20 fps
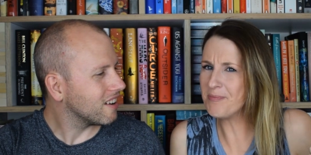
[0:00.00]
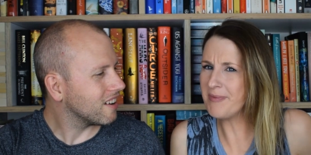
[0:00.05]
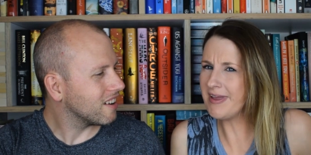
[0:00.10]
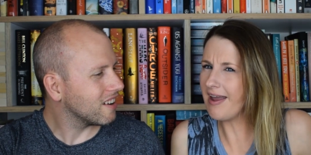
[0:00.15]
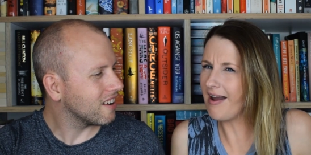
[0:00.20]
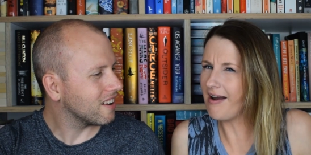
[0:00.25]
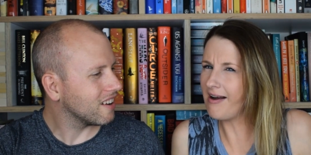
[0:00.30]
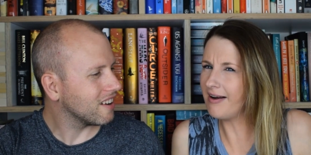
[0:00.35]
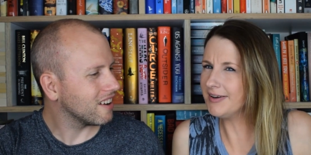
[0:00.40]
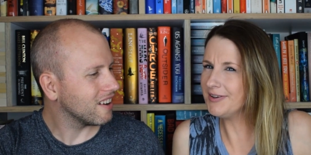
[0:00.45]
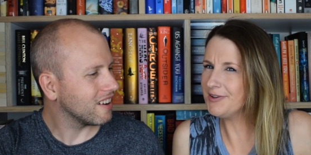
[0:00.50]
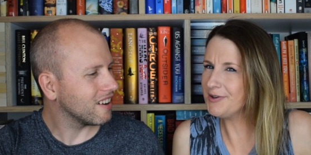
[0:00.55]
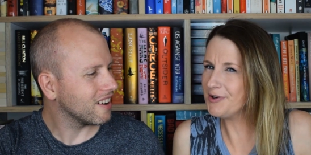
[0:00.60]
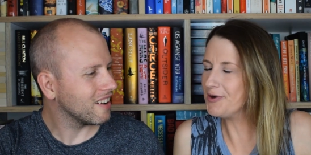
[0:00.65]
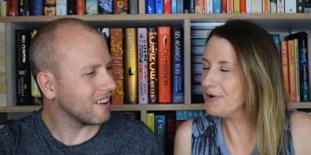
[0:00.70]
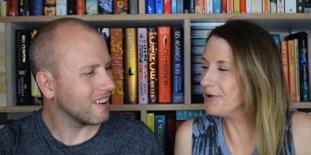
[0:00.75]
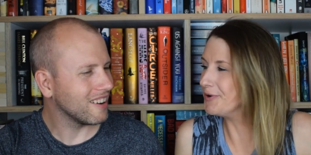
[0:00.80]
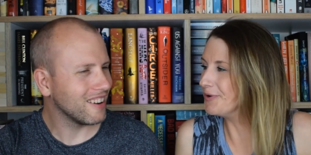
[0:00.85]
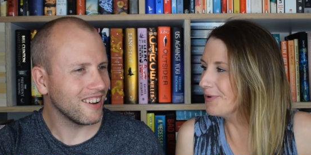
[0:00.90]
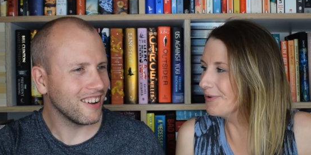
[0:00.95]
Speaker 1: me
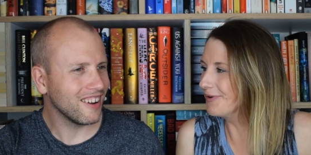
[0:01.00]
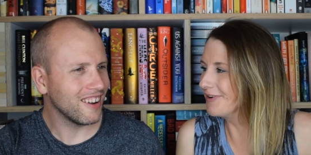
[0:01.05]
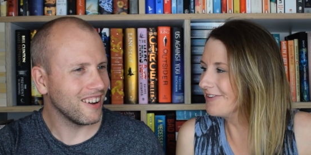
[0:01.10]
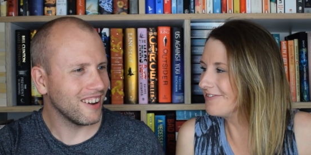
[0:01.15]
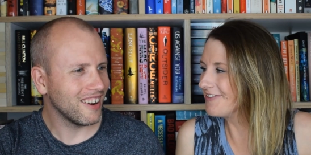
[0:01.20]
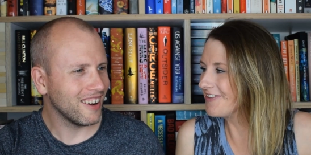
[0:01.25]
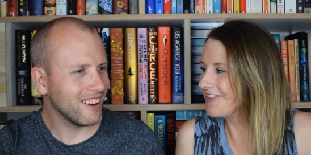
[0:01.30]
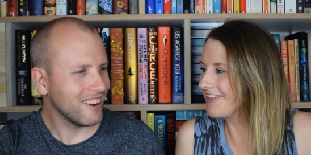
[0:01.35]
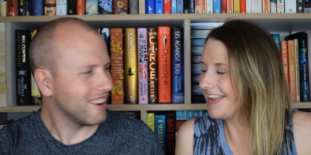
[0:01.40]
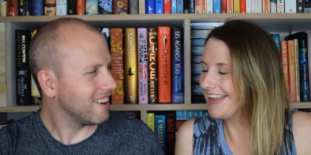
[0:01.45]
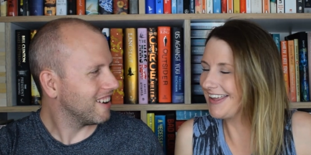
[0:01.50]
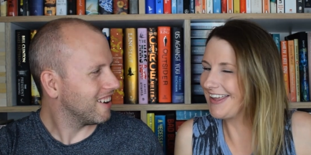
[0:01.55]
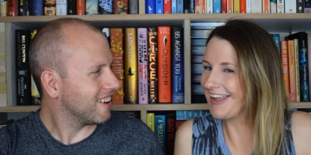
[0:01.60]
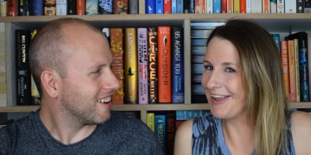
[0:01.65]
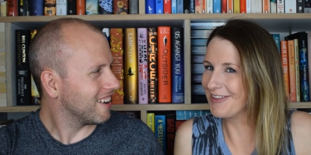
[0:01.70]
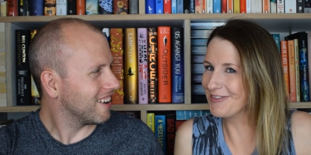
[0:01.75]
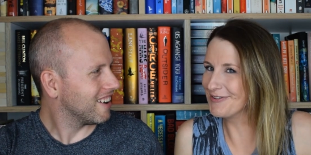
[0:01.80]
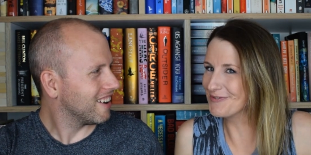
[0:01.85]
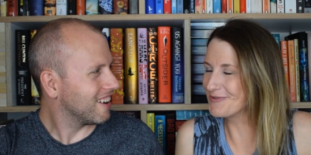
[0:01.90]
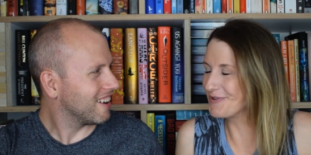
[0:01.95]
uncalled for
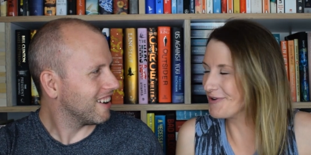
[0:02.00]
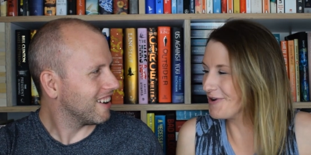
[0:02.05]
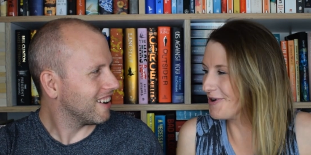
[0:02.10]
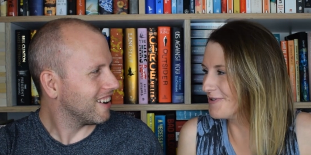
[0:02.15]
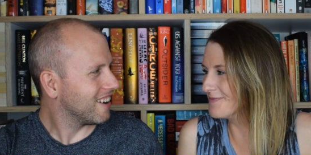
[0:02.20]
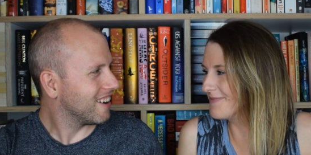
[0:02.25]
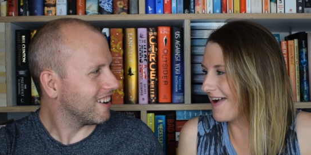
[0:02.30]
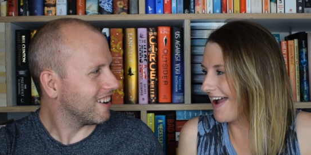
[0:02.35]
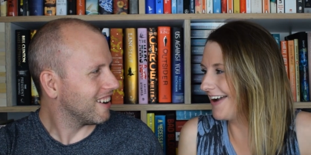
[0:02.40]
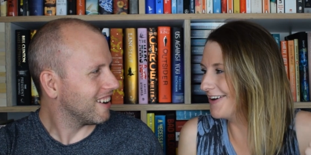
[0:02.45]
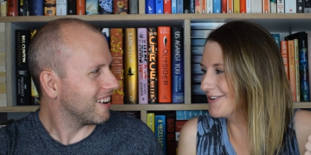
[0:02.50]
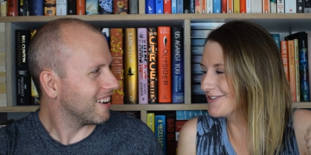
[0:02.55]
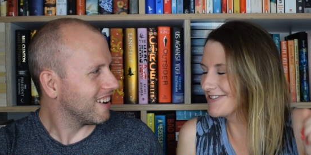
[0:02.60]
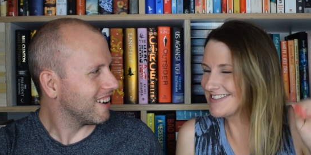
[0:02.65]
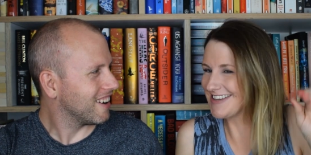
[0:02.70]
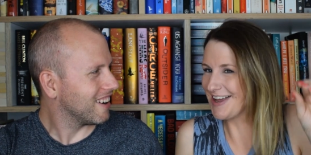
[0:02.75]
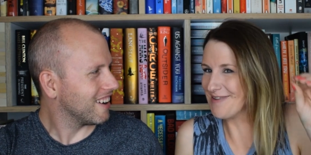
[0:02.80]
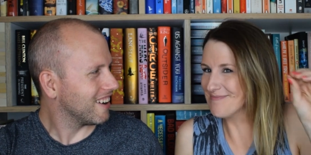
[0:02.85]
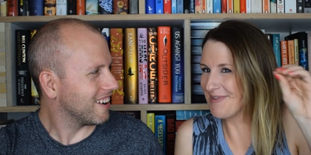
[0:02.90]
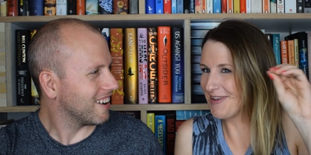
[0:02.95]
thinking that Royal Mail
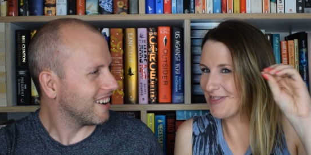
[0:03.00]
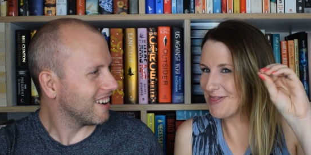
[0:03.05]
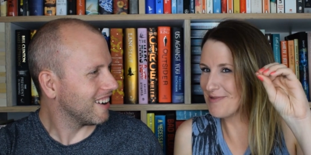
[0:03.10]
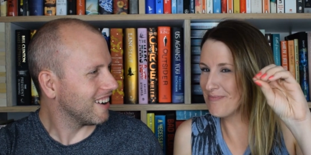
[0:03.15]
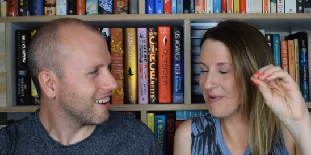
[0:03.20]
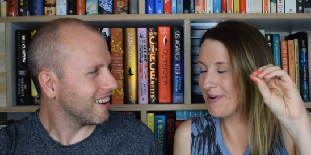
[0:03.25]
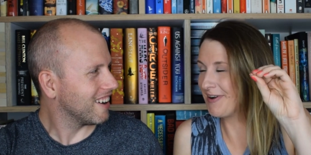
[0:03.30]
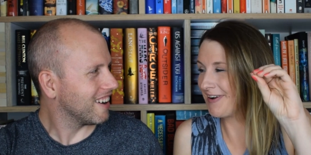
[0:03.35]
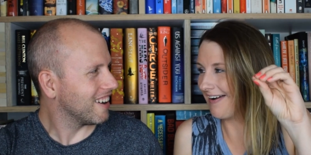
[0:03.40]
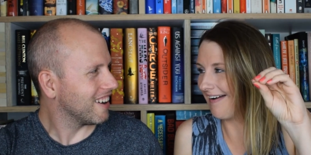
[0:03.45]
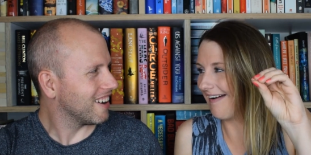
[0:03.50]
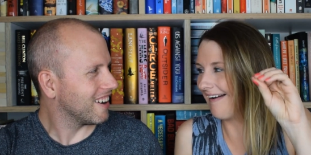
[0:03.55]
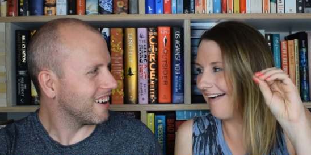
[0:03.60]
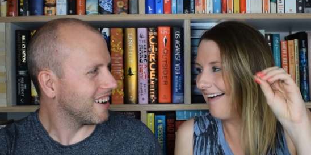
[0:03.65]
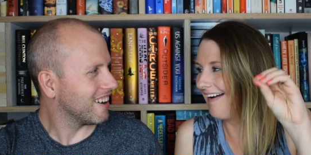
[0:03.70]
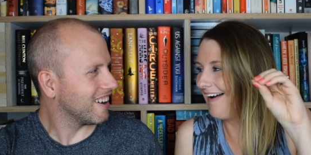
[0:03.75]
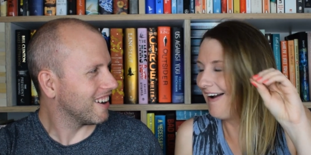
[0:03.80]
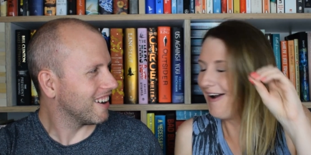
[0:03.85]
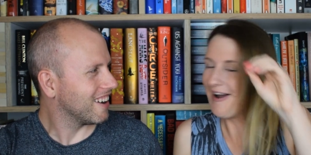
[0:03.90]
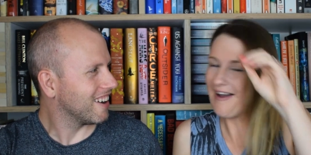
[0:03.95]
stamping the Booker
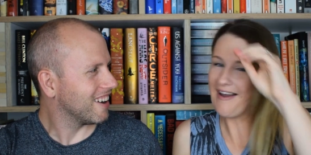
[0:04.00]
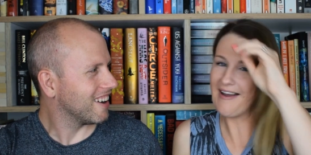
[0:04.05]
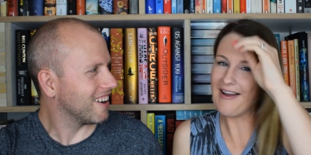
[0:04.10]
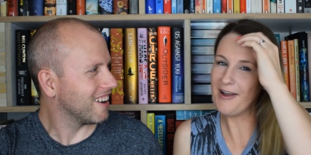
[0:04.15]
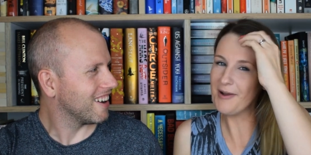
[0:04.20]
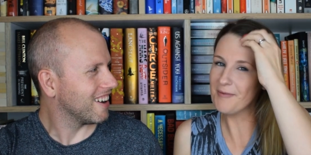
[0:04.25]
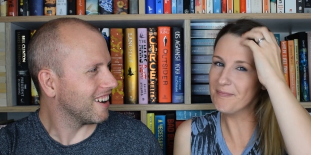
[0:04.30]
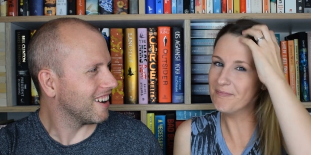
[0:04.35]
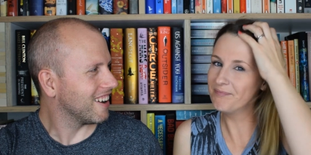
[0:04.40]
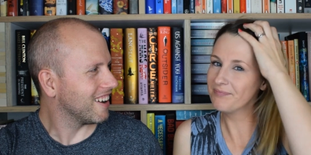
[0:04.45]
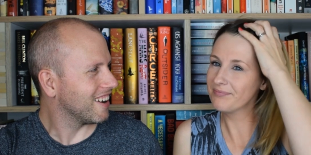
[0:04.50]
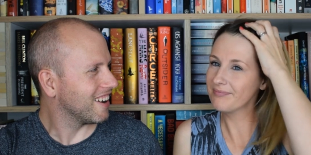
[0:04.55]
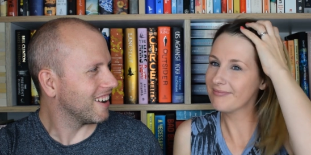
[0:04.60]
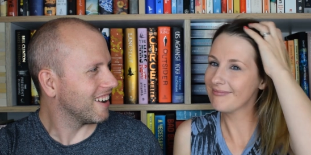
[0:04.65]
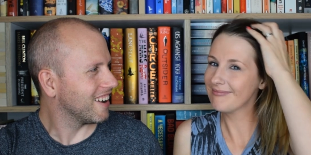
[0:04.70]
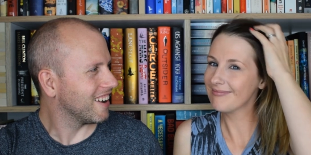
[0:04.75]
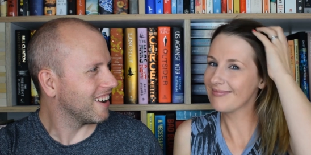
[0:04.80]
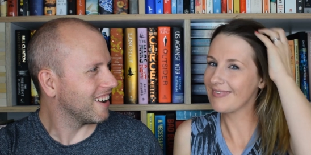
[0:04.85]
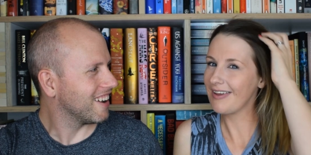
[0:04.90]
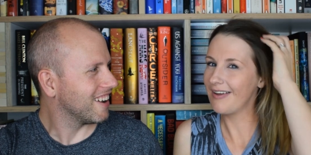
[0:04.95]
um,
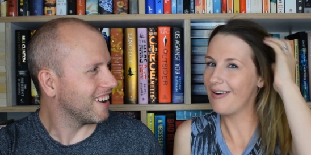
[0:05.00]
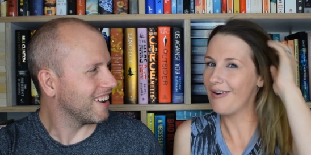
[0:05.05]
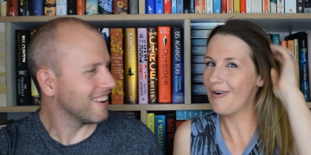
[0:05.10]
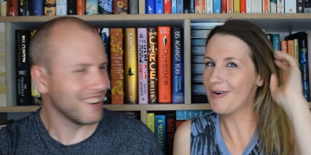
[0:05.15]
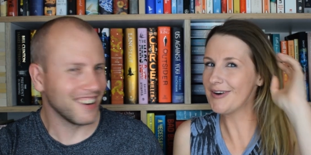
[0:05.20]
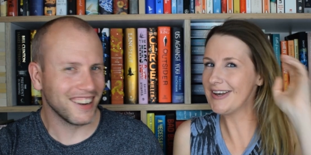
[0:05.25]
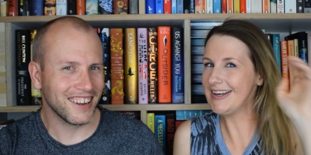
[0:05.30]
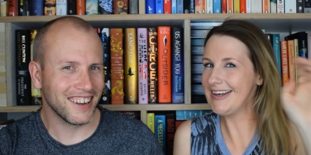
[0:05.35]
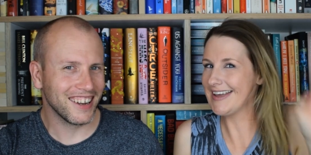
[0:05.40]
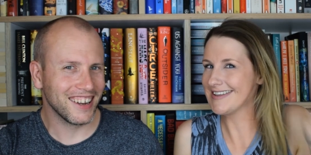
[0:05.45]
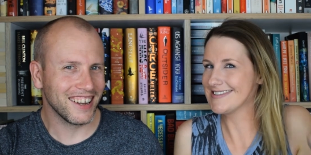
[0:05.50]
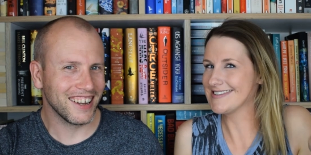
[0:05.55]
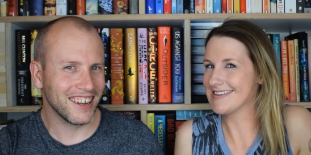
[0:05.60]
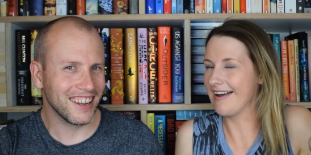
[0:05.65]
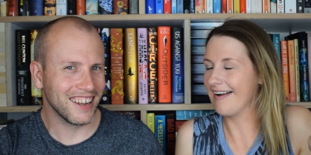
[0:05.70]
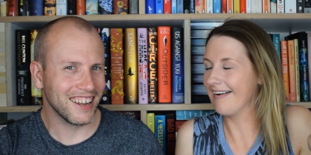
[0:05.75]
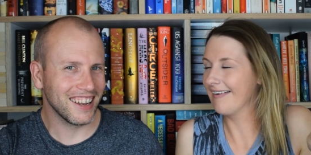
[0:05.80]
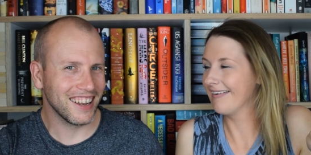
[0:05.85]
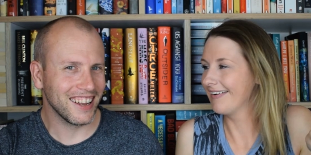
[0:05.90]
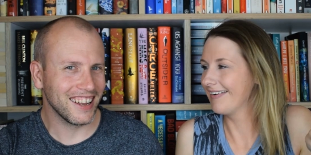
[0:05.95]
on a
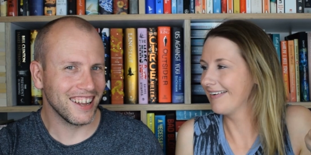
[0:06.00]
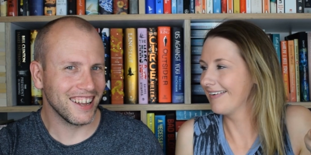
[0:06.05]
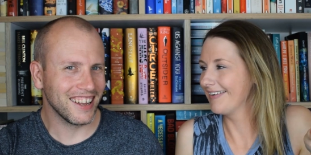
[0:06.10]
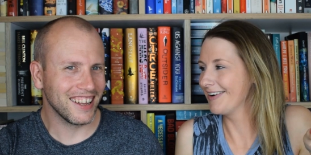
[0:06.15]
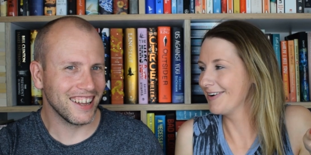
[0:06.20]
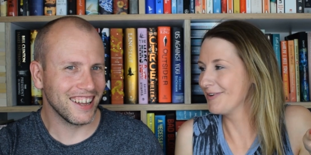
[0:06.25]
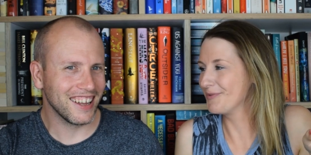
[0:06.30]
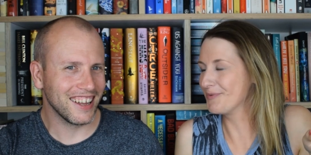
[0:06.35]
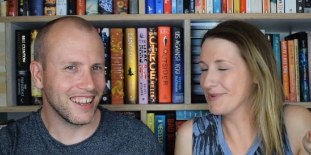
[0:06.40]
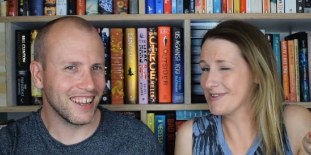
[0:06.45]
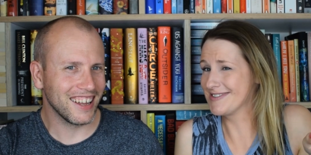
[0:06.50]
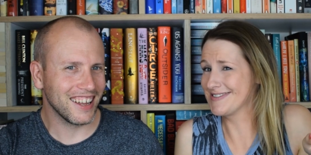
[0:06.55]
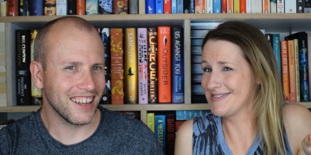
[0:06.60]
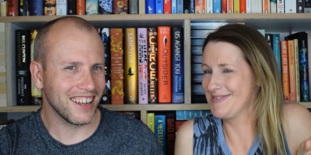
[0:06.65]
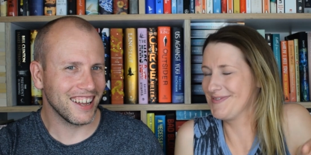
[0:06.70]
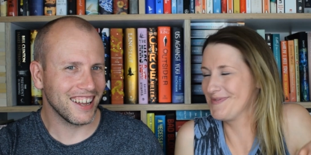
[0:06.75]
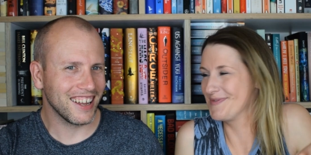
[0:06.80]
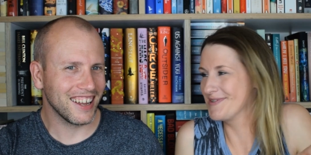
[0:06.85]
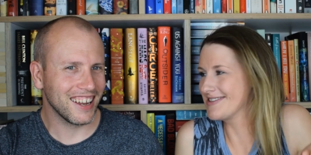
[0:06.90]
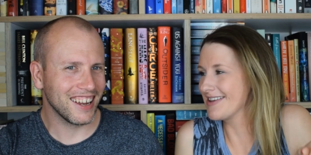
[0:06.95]
letter was
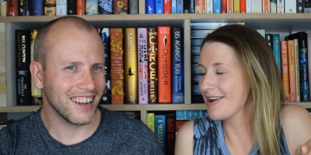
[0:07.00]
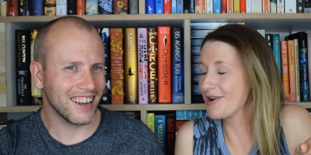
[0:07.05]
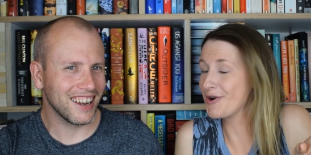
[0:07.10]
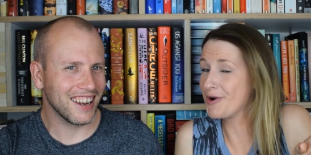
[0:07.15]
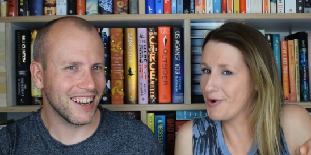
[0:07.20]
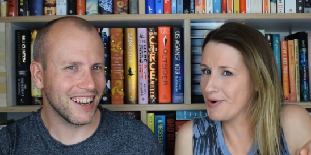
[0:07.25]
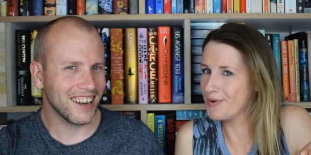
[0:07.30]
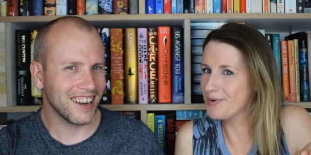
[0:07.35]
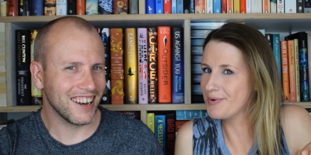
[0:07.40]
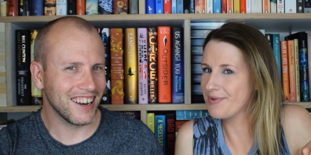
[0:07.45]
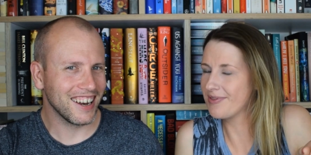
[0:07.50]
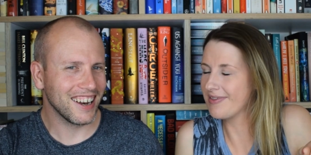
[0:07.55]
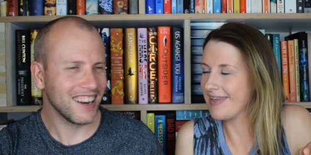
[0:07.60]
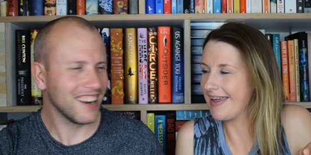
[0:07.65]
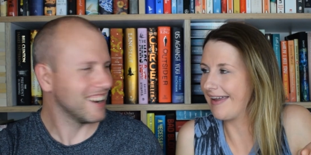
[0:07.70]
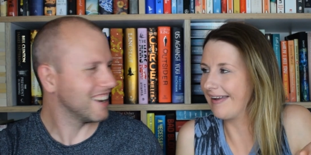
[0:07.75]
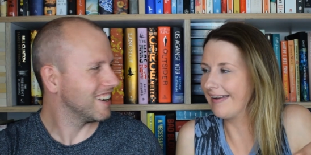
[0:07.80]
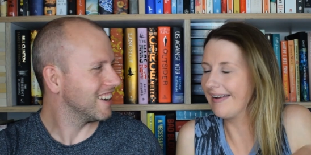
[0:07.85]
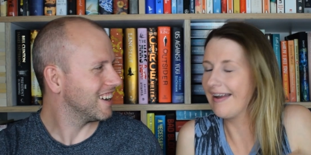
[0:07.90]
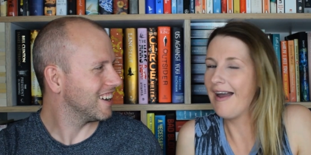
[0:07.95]
was a cool
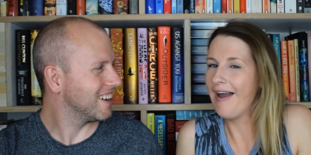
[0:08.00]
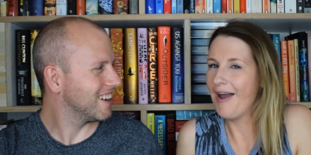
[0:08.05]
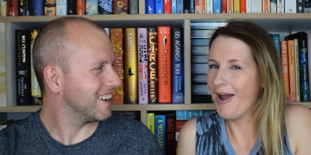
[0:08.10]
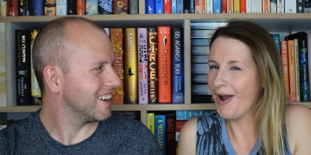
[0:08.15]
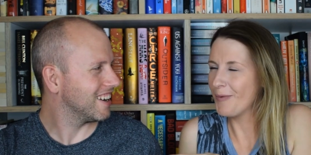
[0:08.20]
thing.